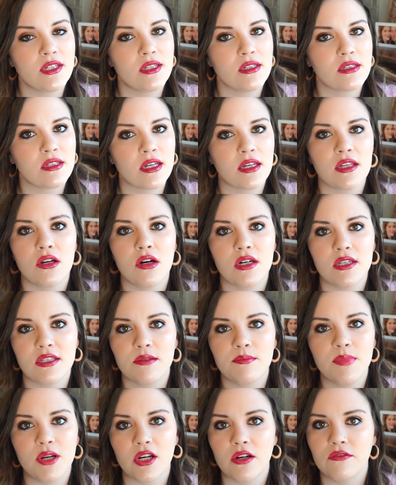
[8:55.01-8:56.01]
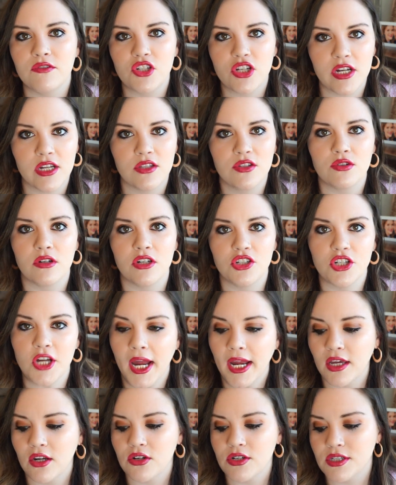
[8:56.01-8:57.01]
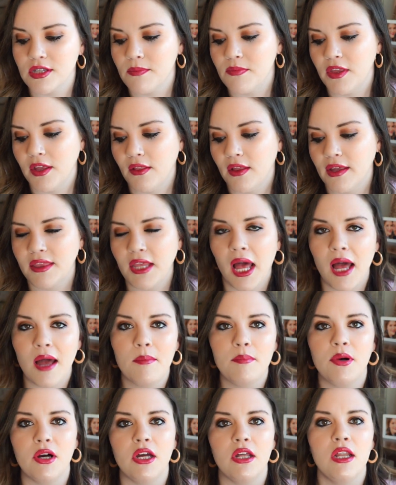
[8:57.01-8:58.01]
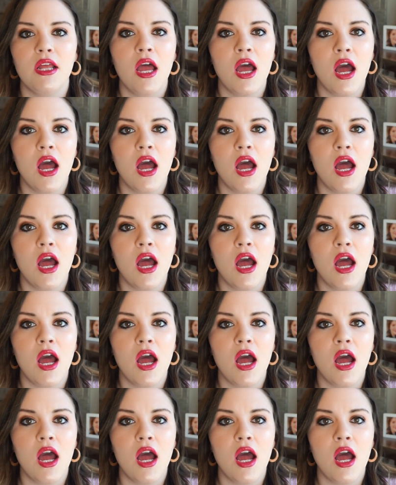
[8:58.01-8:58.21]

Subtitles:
it's like an awesome pair of jeans or a jacket or something like that, but